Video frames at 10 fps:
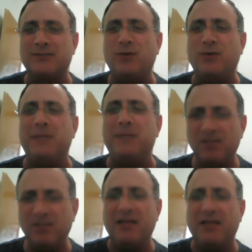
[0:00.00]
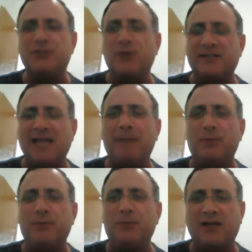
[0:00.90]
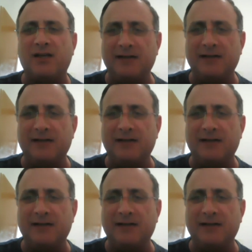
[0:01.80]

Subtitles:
But these are examples of the kinds of